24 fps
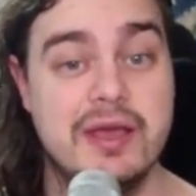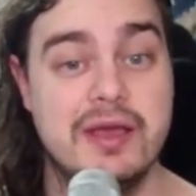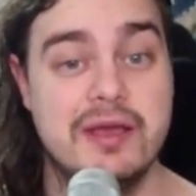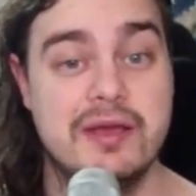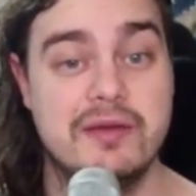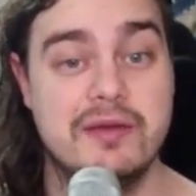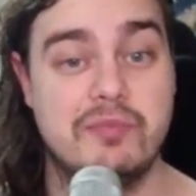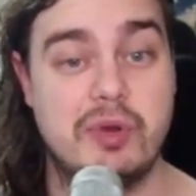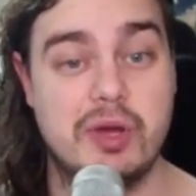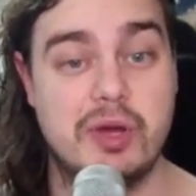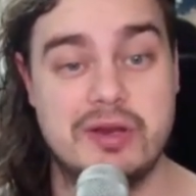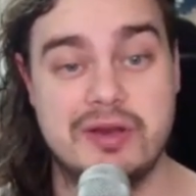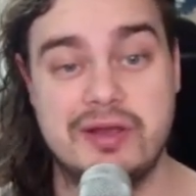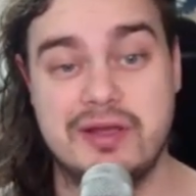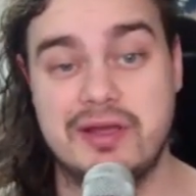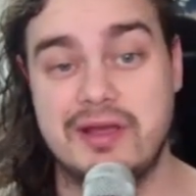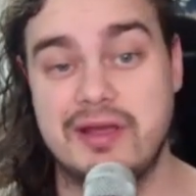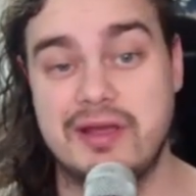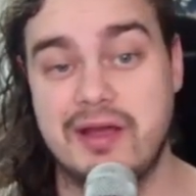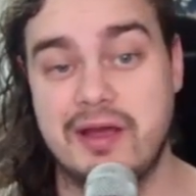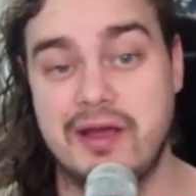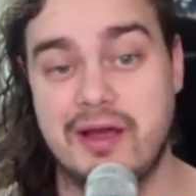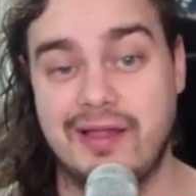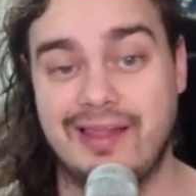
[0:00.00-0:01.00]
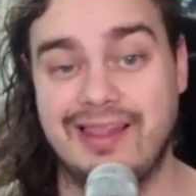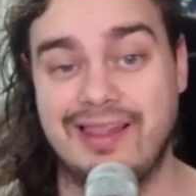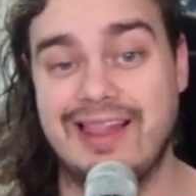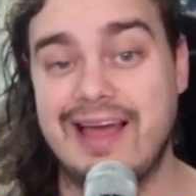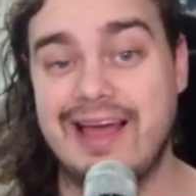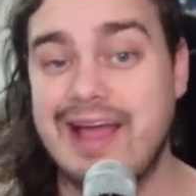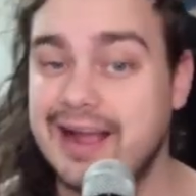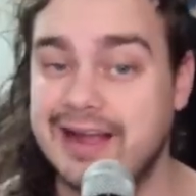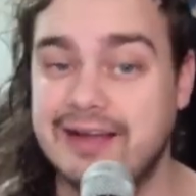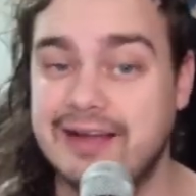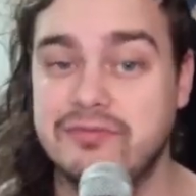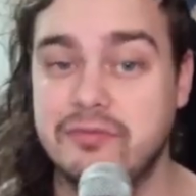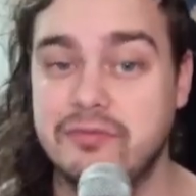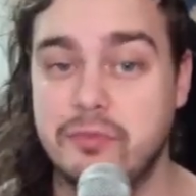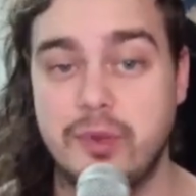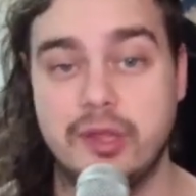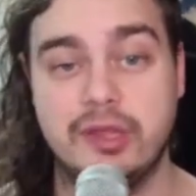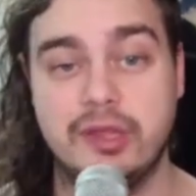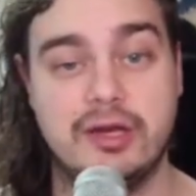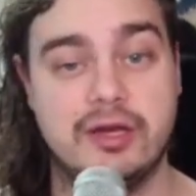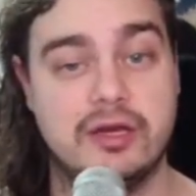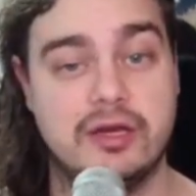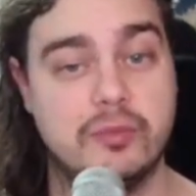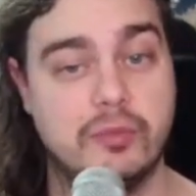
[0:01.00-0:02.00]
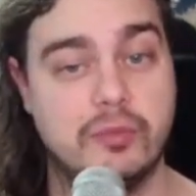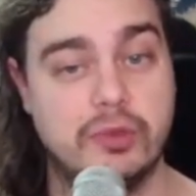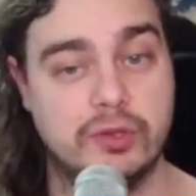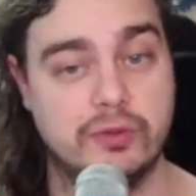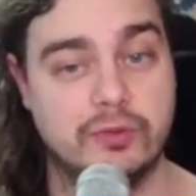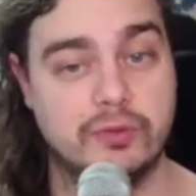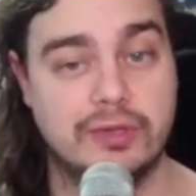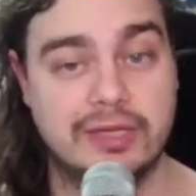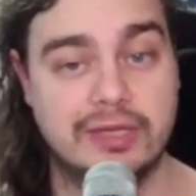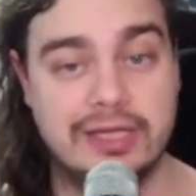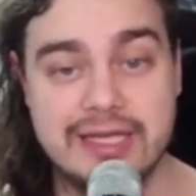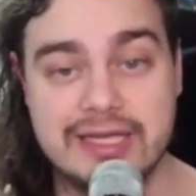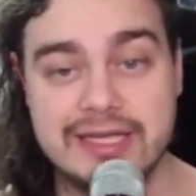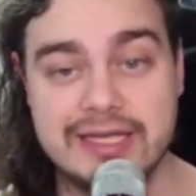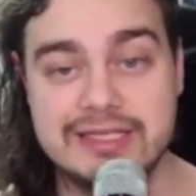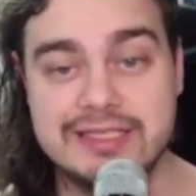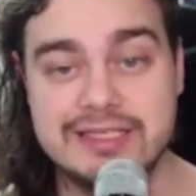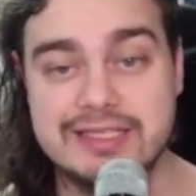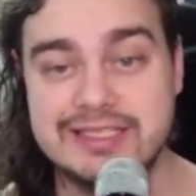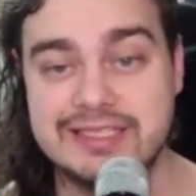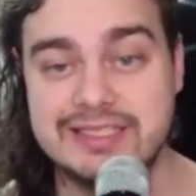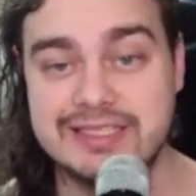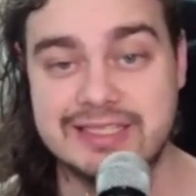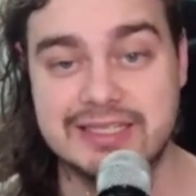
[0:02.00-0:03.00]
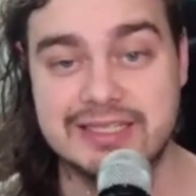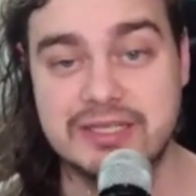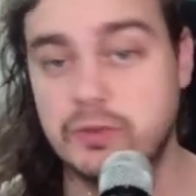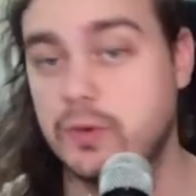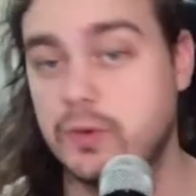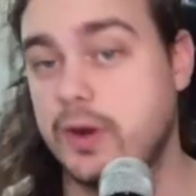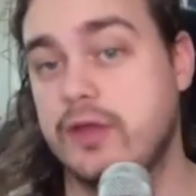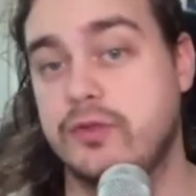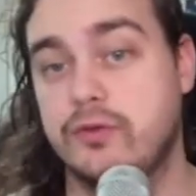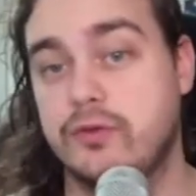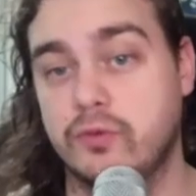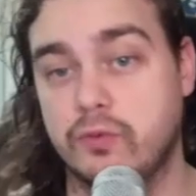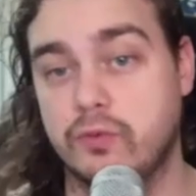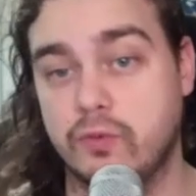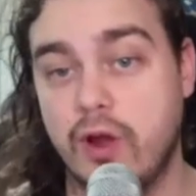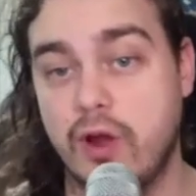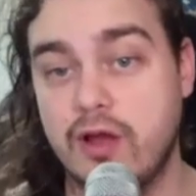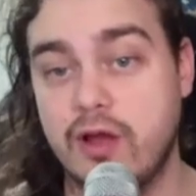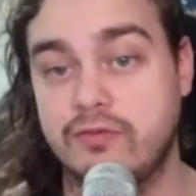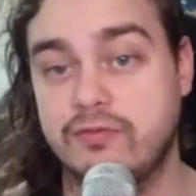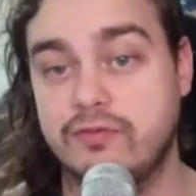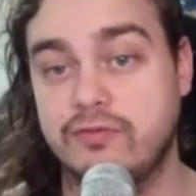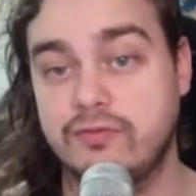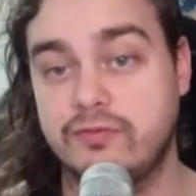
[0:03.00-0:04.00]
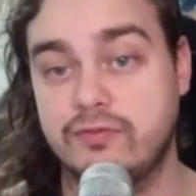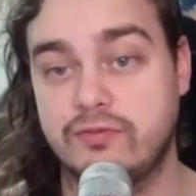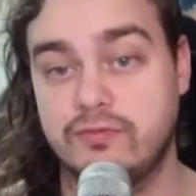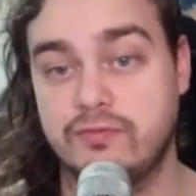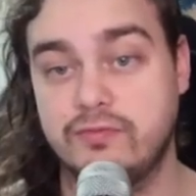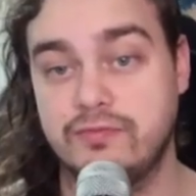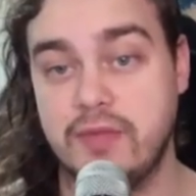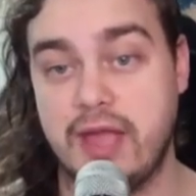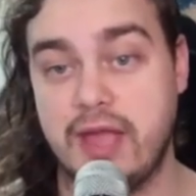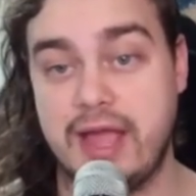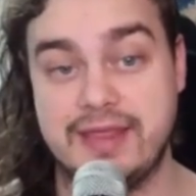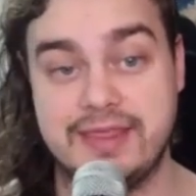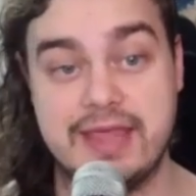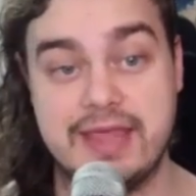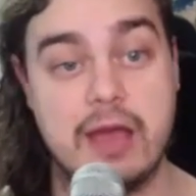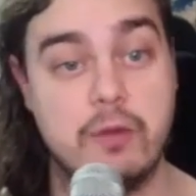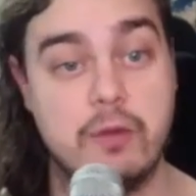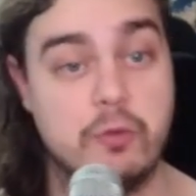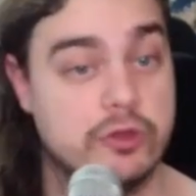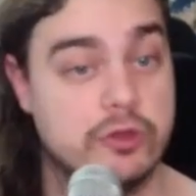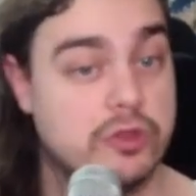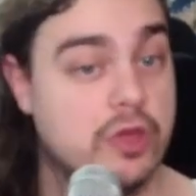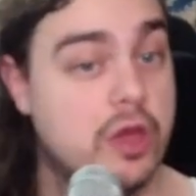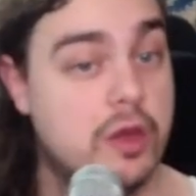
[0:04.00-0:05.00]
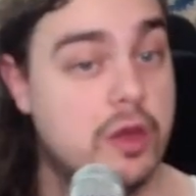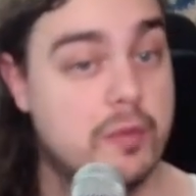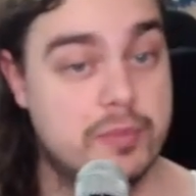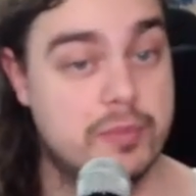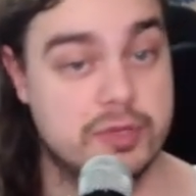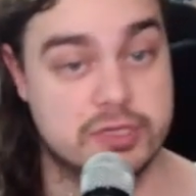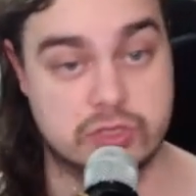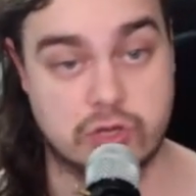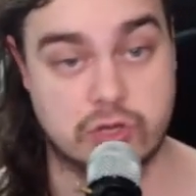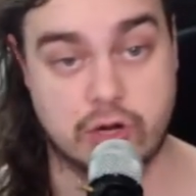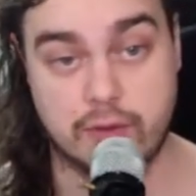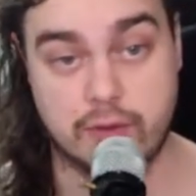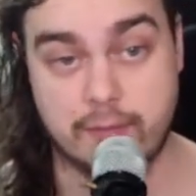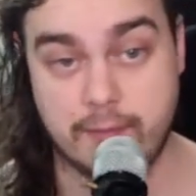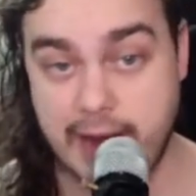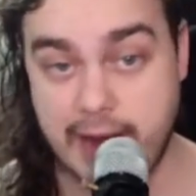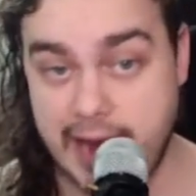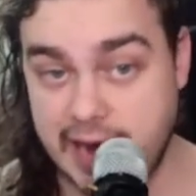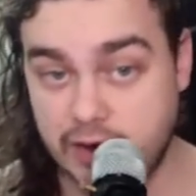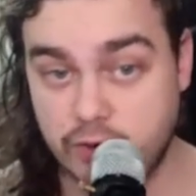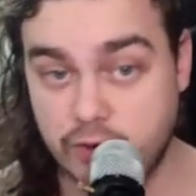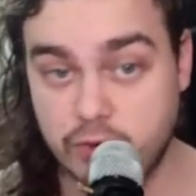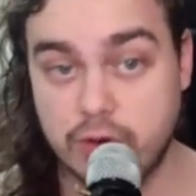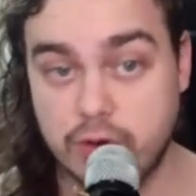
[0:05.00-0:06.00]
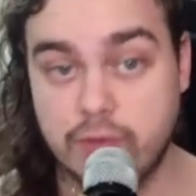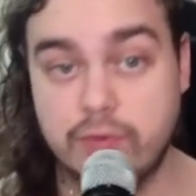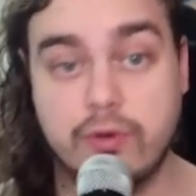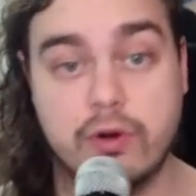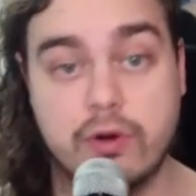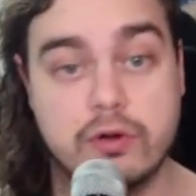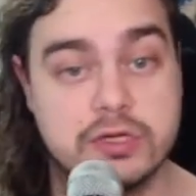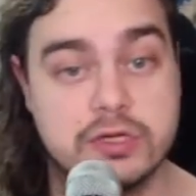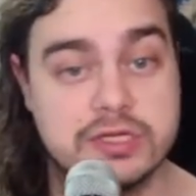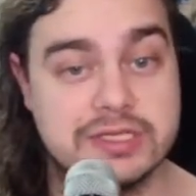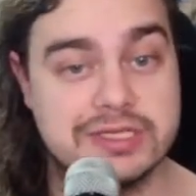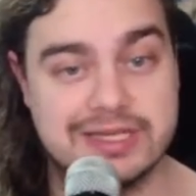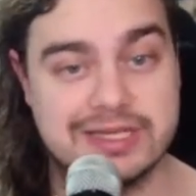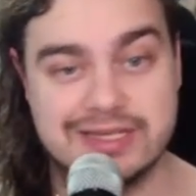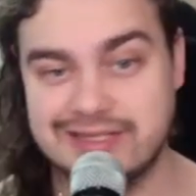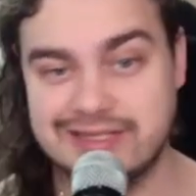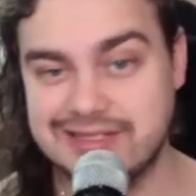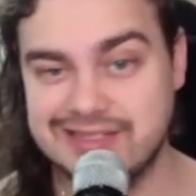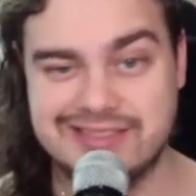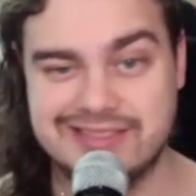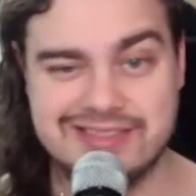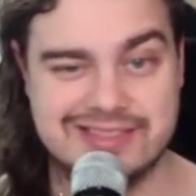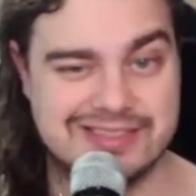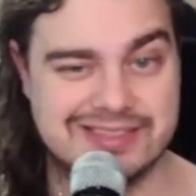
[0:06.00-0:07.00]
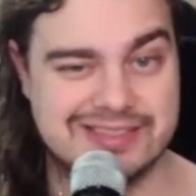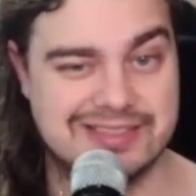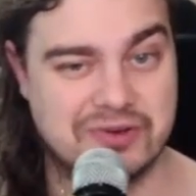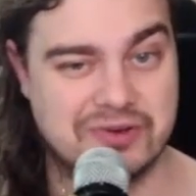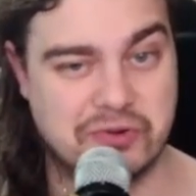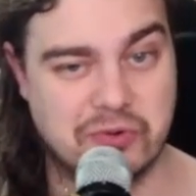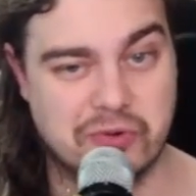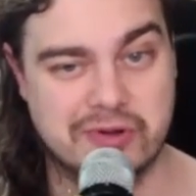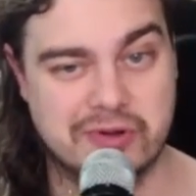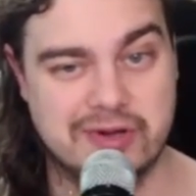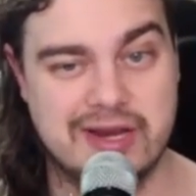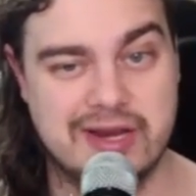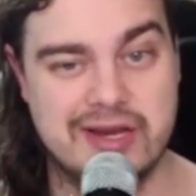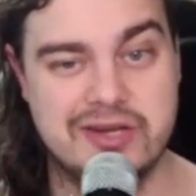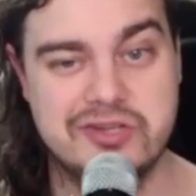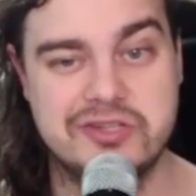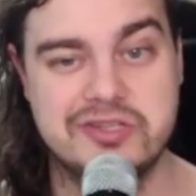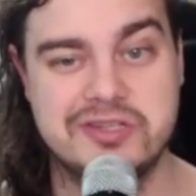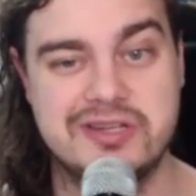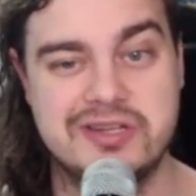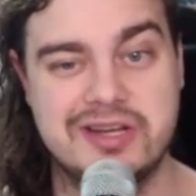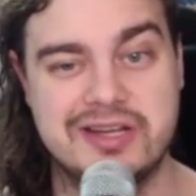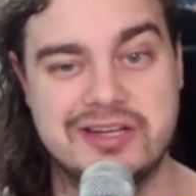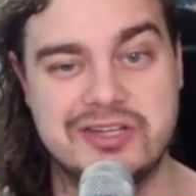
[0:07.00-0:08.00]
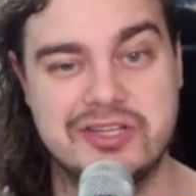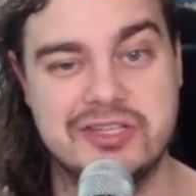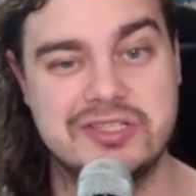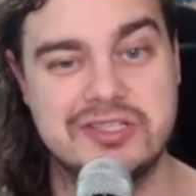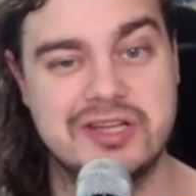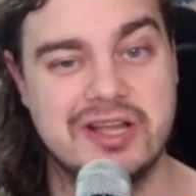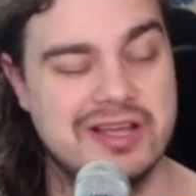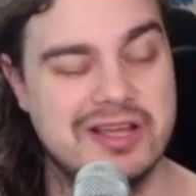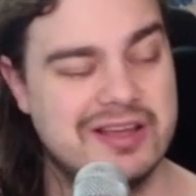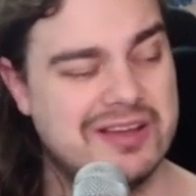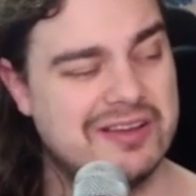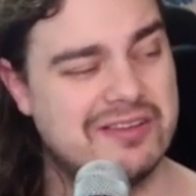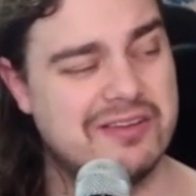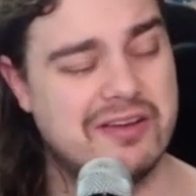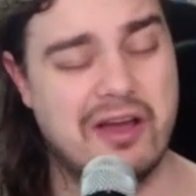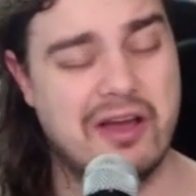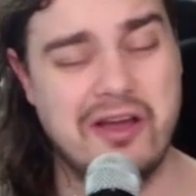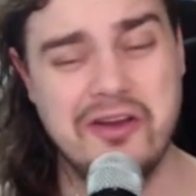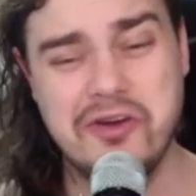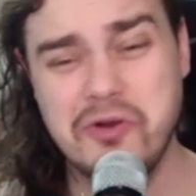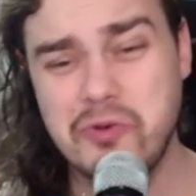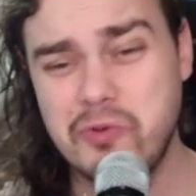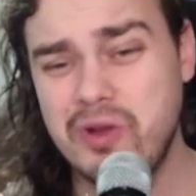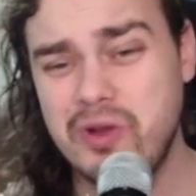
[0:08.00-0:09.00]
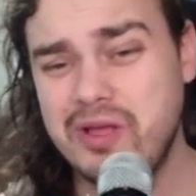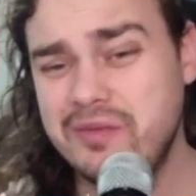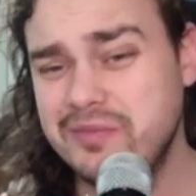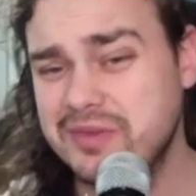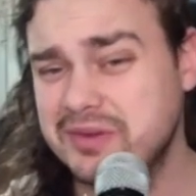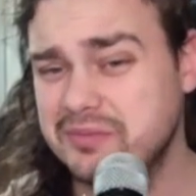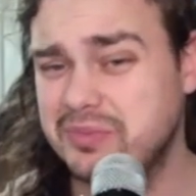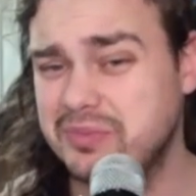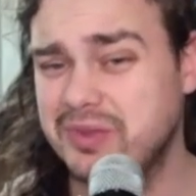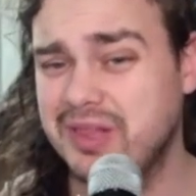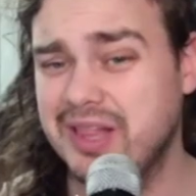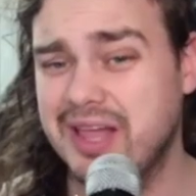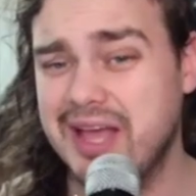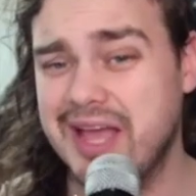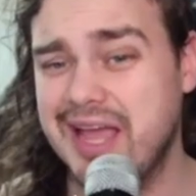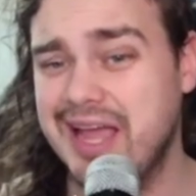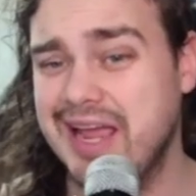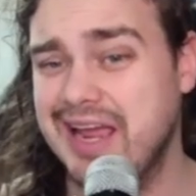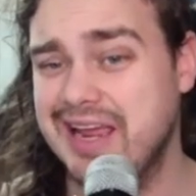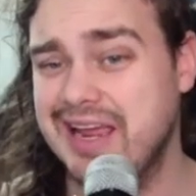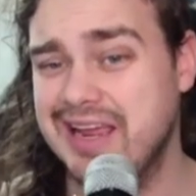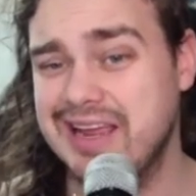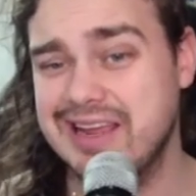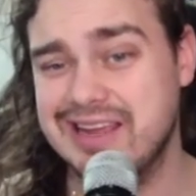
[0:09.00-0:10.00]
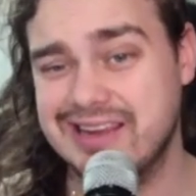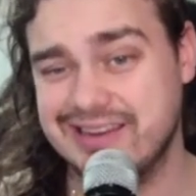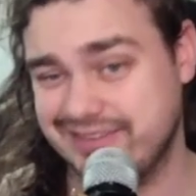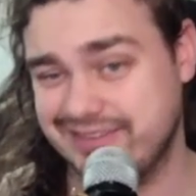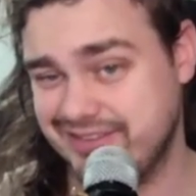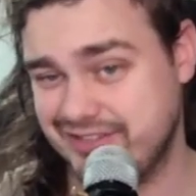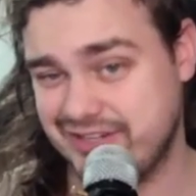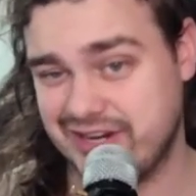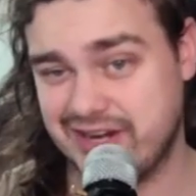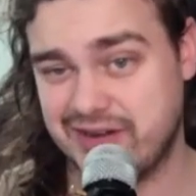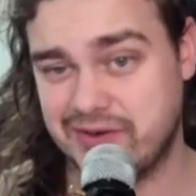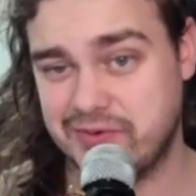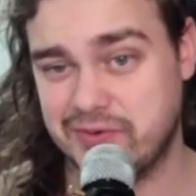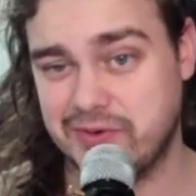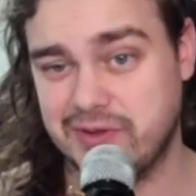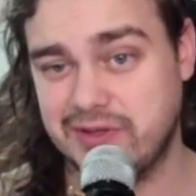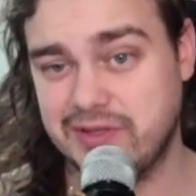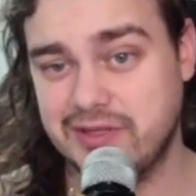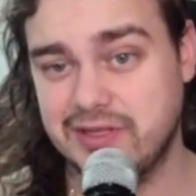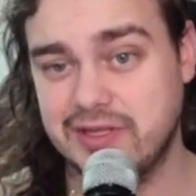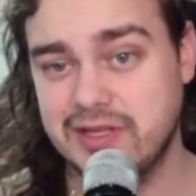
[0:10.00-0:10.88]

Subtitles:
but a lack of ability to balloon leads is still rather rough. Add that with bizarre macro approaches, inconsistent coordination, and just underwhelming play in general.